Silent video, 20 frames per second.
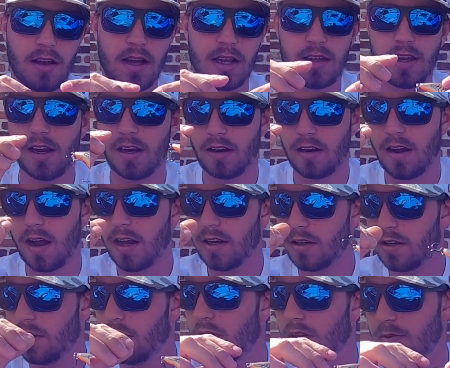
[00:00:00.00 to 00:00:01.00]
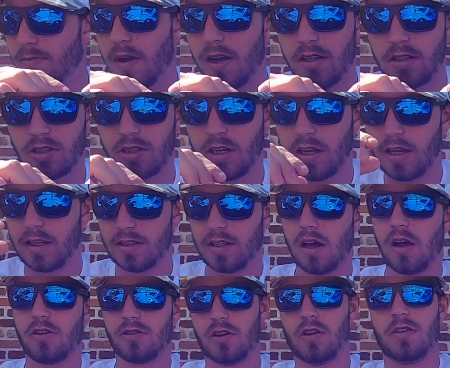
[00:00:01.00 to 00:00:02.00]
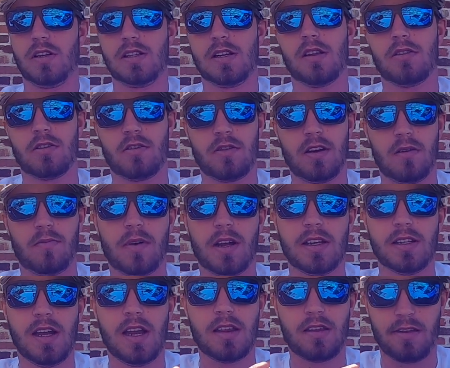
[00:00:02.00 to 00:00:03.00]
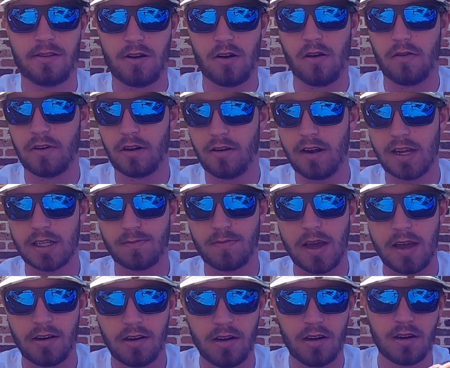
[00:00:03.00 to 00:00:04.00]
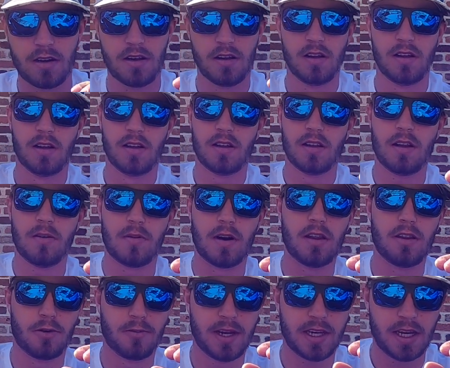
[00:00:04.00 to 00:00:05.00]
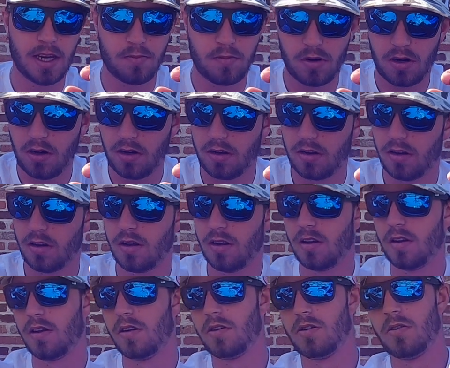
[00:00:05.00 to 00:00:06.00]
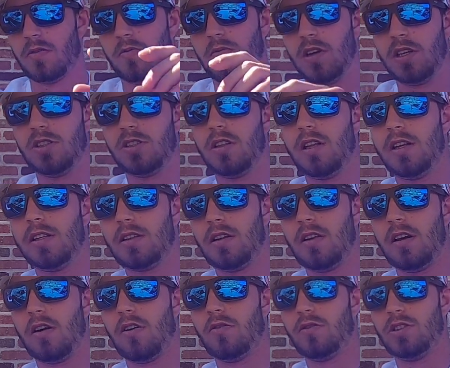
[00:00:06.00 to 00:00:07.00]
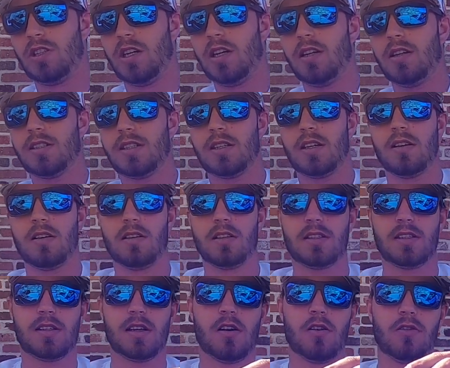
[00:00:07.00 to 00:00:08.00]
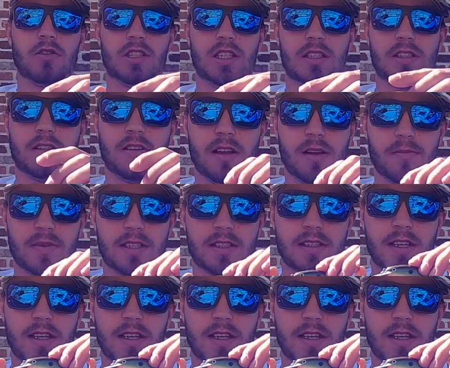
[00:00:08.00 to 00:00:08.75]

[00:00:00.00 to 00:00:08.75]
I tend not to as much, as I'll show these other crankbaits I like to throw over grass better. They run a little bit deeper, which these are the OGs. This is the OG Slim